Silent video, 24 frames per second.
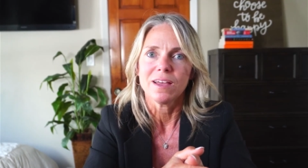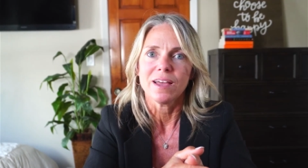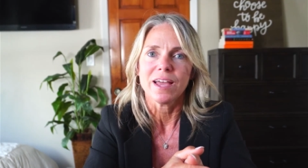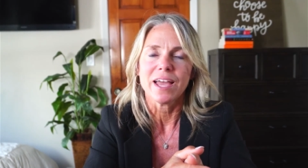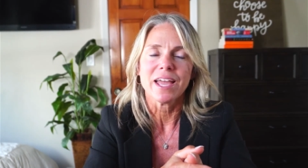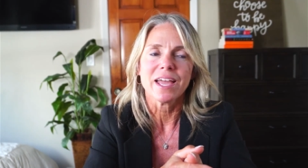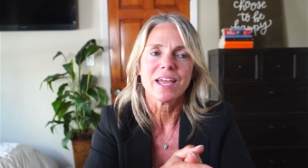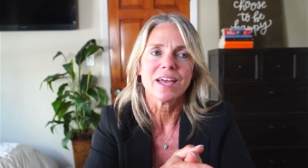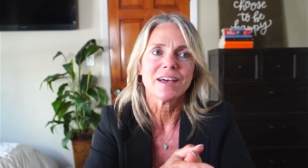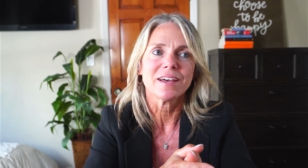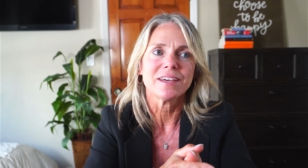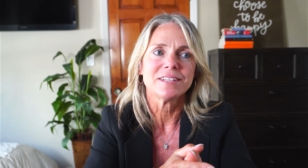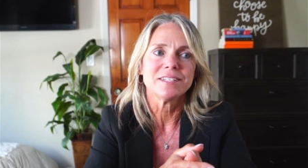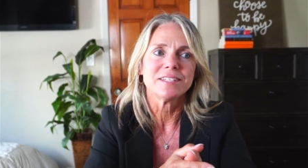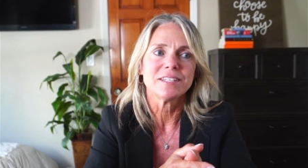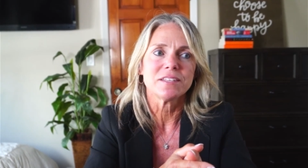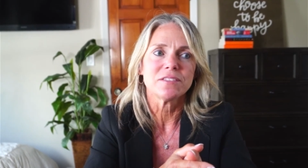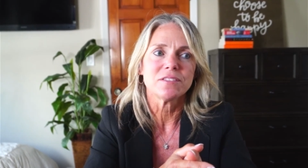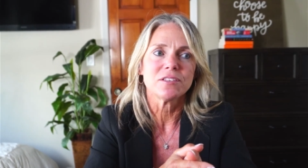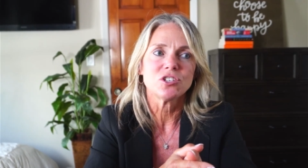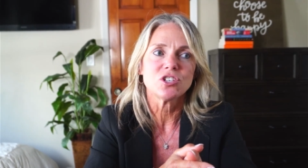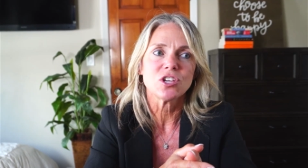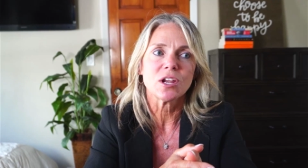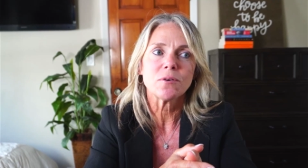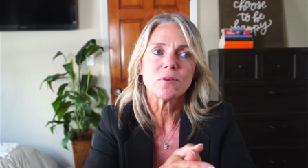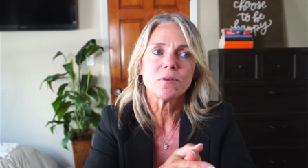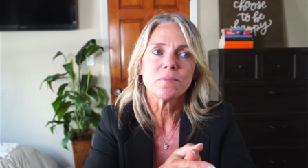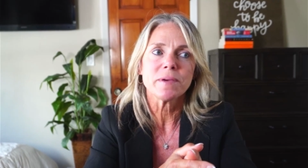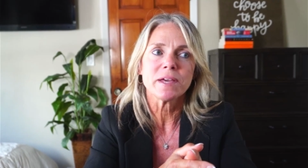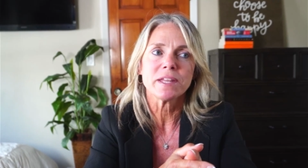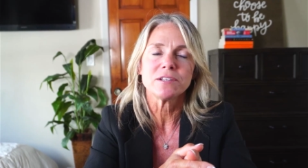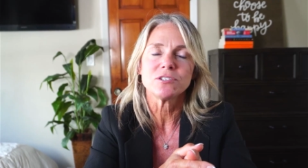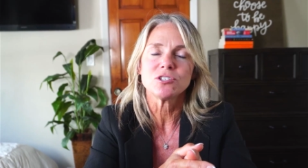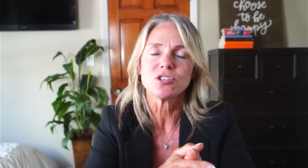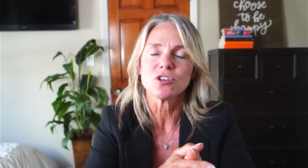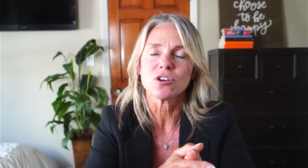and the general
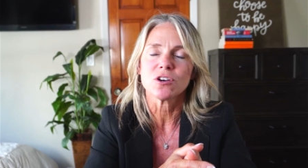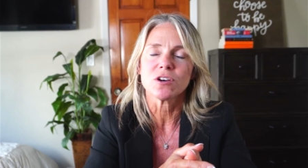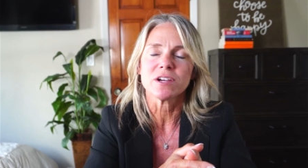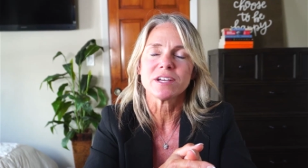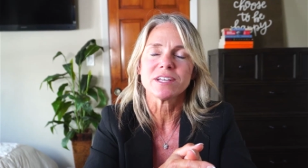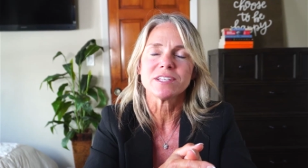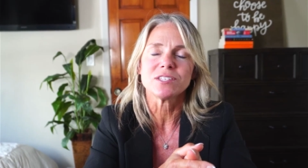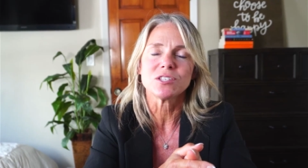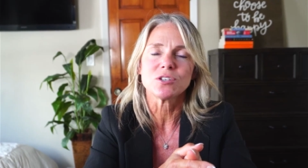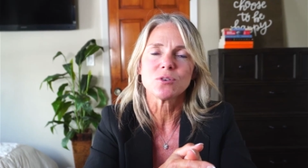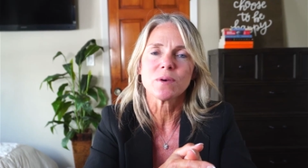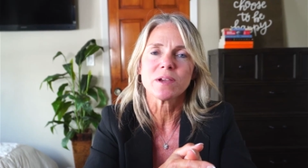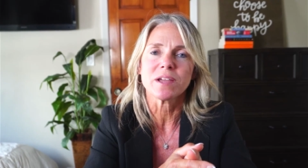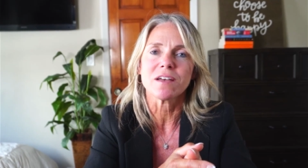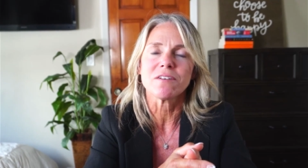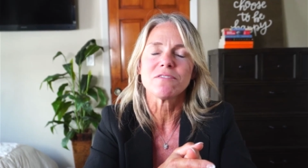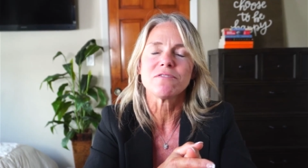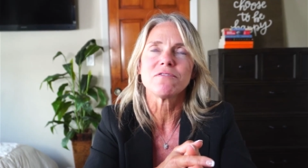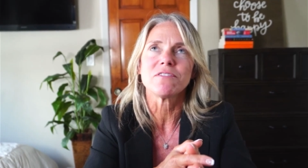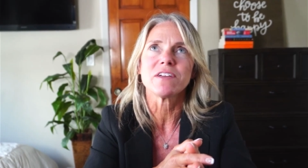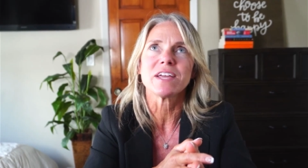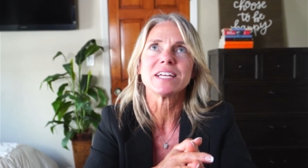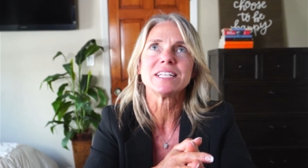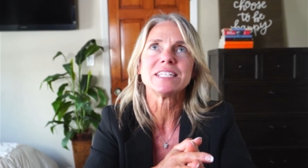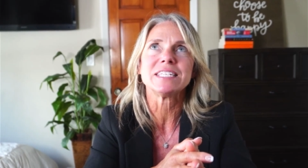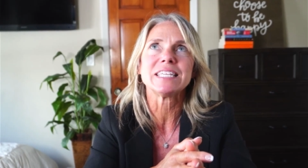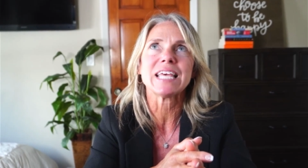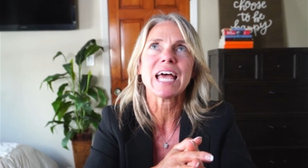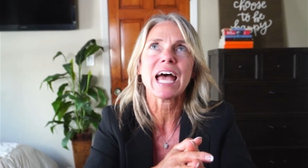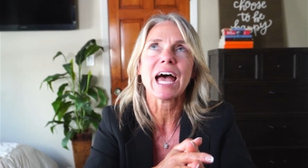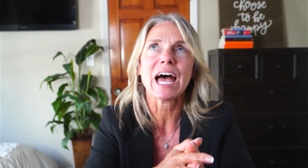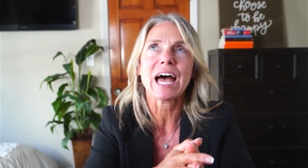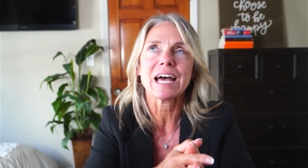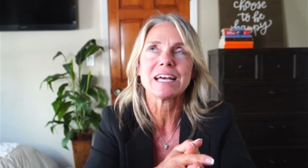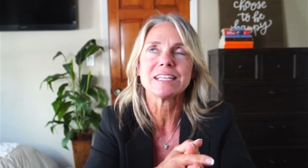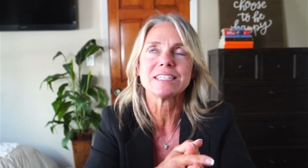manager is doing a
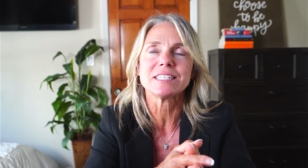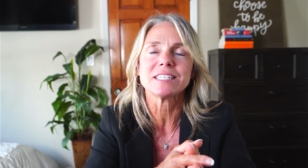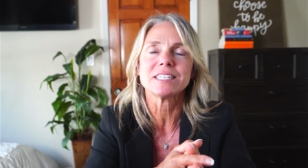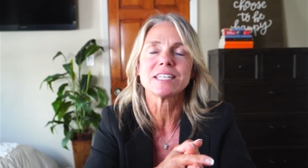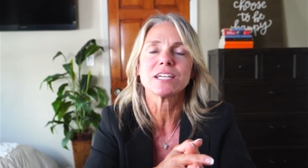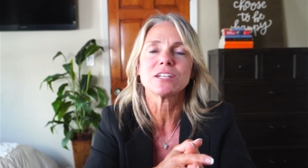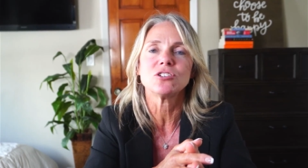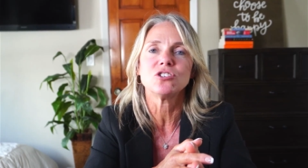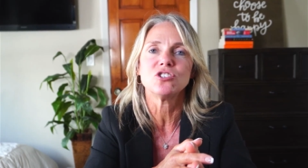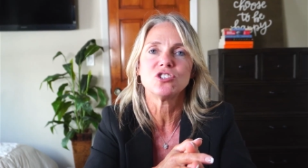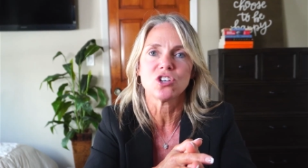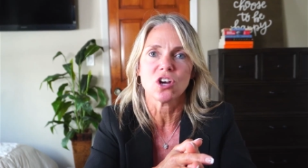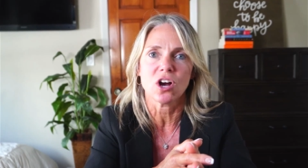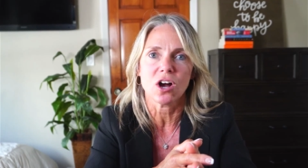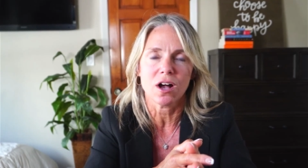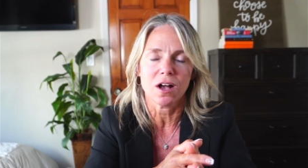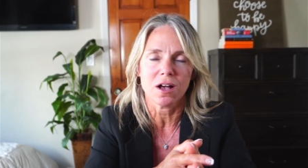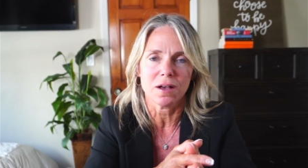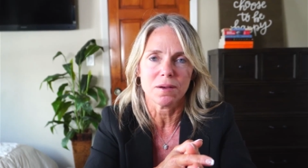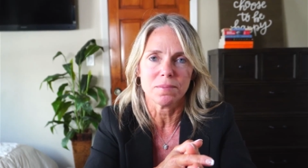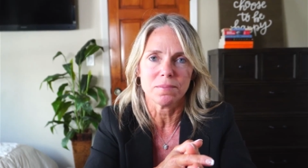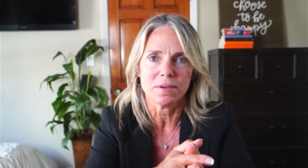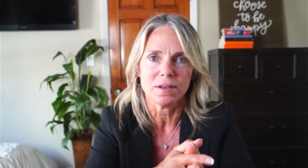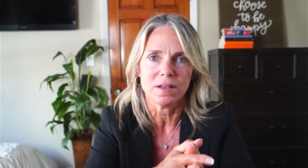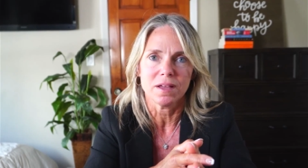fantastic job